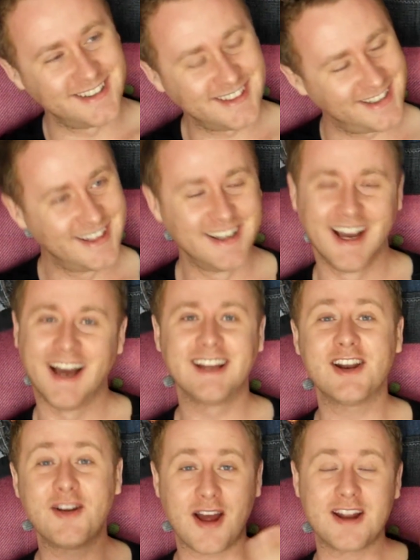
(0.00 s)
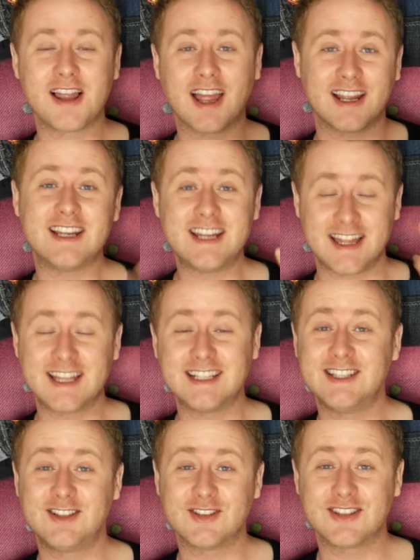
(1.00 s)
I don't know. I like
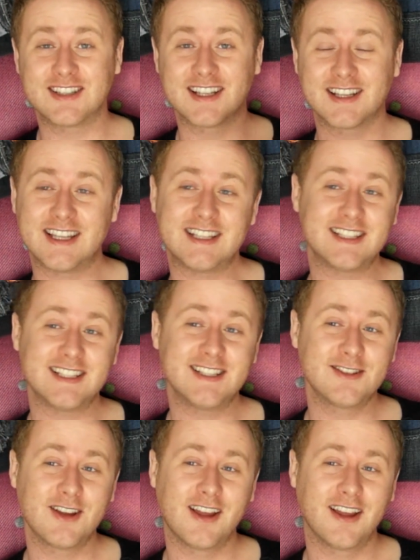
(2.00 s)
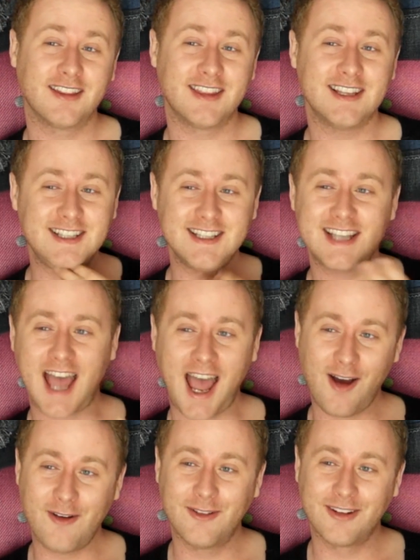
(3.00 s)
this is just this is this is
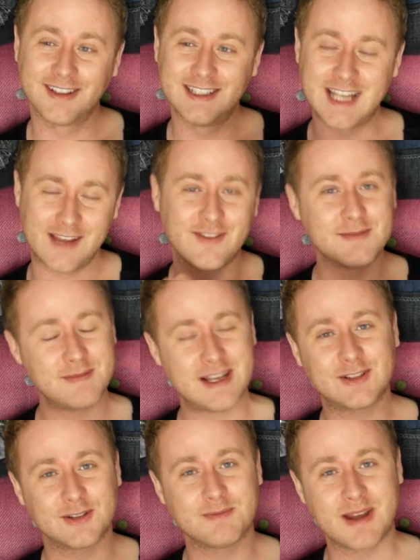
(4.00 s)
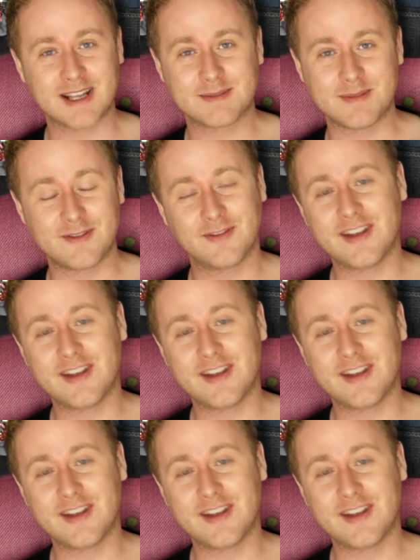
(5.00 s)
how David Mitchell makes me